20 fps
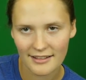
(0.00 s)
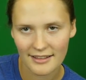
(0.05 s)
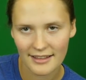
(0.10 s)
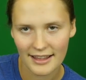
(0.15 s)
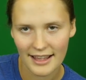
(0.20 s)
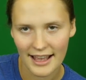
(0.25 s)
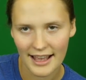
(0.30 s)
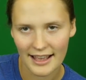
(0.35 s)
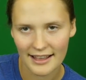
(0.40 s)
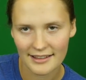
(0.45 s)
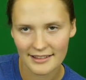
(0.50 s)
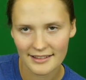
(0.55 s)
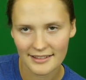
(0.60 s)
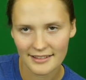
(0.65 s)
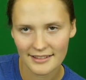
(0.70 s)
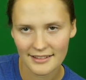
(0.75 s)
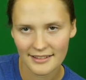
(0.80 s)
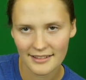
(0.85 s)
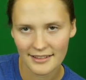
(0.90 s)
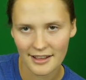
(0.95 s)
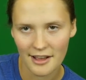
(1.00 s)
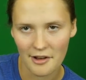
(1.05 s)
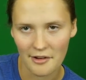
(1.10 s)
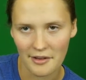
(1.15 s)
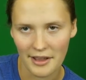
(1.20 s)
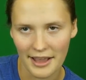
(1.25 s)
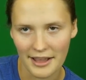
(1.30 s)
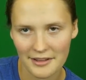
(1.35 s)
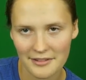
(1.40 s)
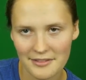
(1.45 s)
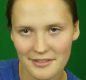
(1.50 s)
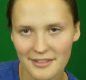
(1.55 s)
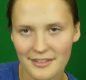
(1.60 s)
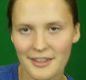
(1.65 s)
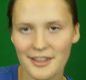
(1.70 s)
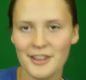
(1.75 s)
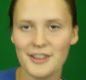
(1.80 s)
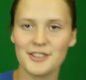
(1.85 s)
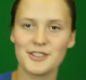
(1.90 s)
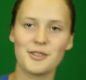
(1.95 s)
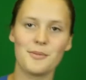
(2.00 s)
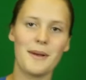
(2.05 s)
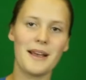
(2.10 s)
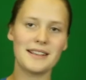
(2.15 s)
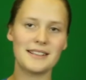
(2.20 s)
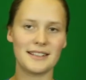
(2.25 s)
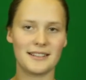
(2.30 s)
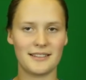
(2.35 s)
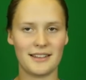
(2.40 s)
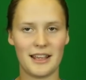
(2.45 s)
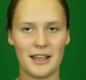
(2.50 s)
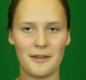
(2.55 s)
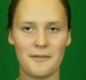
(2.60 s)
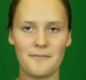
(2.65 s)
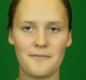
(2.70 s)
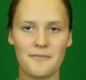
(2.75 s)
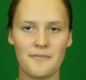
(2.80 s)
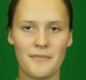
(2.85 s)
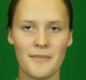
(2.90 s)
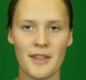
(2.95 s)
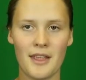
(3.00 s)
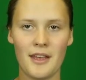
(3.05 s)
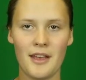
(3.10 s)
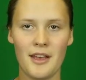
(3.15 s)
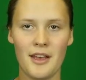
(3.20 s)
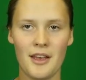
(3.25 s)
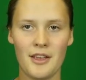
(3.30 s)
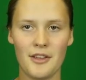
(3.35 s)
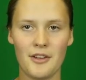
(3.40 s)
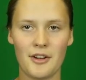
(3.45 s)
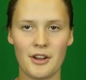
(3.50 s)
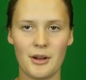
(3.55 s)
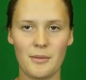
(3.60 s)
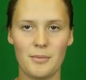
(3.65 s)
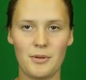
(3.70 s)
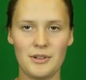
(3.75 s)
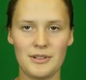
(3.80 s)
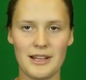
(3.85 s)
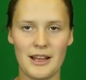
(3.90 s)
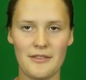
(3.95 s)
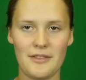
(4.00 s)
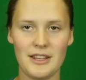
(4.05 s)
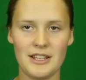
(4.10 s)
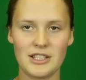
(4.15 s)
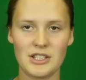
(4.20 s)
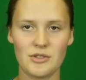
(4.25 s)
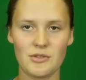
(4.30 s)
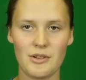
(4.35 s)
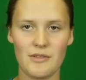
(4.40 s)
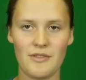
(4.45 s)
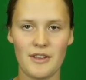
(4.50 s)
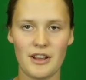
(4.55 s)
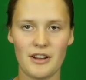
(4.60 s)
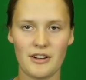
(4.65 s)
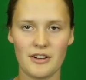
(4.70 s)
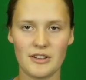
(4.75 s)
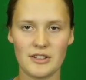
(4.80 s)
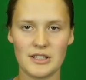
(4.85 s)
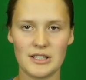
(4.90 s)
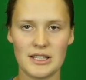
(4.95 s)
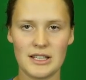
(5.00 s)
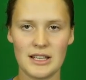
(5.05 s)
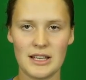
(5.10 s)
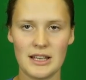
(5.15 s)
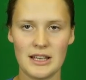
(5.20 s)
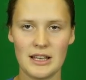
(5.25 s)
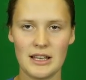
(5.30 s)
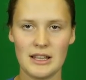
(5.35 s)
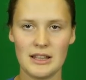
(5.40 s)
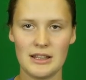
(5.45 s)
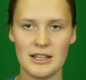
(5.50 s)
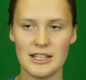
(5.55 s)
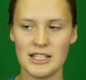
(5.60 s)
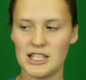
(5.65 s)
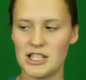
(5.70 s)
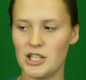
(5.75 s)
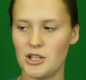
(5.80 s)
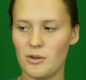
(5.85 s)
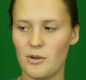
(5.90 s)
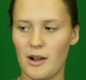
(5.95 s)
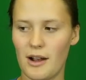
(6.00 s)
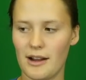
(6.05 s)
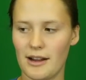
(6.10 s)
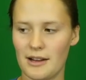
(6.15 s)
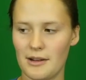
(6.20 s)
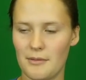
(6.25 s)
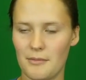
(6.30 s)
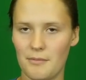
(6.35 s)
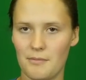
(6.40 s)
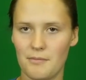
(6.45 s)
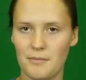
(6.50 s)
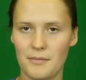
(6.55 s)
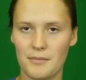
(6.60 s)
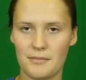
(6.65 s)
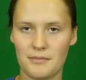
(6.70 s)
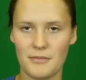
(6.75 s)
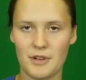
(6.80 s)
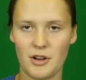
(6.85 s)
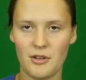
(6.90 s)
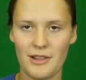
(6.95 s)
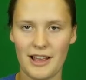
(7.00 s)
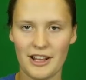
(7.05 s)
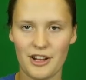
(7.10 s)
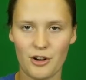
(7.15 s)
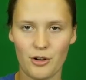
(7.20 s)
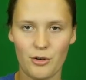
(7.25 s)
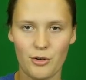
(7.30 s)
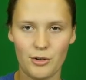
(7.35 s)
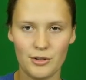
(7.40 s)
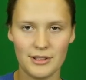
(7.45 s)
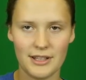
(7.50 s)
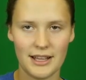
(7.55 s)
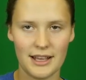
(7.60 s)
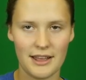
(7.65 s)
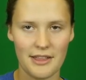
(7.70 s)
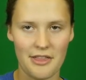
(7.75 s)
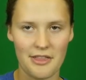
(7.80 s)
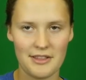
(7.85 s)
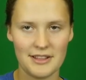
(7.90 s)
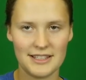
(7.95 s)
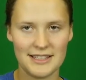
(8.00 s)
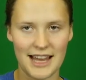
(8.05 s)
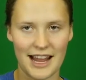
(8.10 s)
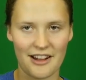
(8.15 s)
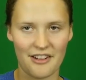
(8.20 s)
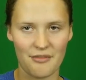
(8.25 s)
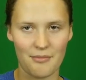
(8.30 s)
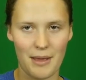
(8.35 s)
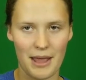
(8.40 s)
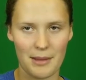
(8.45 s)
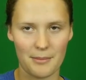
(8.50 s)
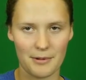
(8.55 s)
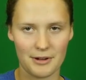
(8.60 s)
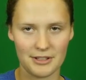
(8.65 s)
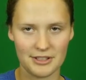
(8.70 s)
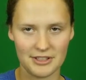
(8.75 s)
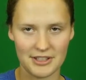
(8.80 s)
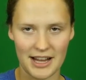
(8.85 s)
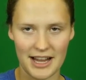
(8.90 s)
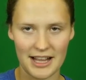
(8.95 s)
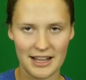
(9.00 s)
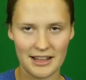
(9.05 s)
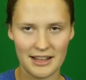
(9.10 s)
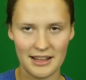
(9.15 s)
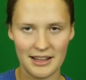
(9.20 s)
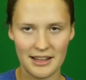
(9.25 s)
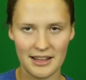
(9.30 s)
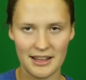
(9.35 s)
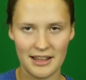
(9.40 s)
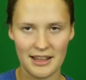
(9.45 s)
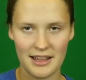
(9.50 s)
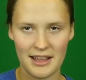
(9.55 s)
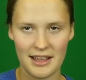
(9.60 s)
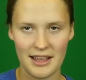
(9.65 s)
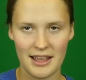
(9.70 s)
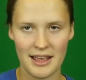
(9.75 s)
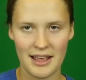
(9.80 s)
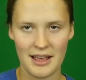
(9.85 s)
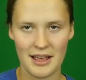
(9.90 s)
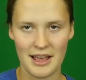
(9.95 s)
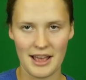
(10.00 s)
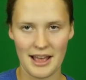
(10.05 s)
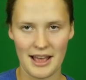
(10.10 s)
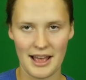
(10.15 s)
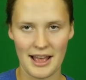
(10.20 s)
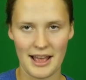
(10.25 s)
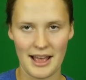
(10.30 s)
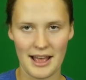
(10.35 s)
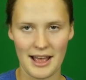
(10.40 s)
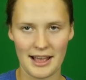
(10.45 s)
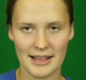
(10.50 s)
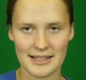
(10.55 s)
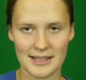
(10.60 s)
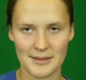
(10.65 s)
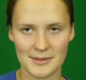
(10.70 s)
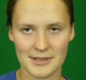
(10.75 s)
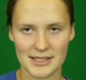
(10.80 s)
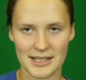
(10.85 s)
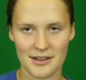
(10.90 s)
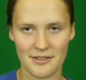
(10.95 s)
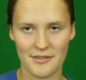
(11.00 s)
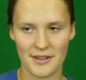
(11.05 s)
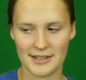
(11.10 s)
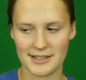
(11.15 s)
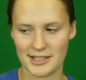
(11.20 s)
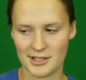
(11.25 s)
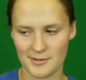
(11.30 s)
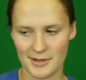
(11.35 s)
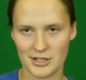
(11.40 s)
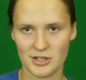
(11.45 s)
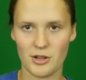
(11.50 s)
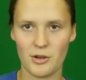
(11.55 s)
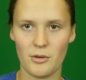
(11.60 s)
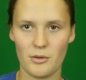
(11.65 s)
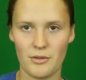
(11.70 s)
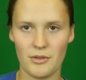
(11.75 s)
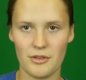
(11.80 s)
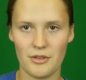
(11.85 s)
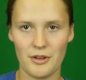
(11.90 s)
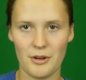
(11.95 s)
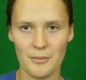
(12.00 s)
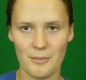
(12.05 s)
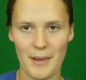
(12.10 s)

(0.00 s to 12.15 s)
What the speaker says: Yeah, okay. So basically, you're going to pull down these three fingers. These two are going to go like you're holding a stack of papers, right? Except it's going to face this way. So the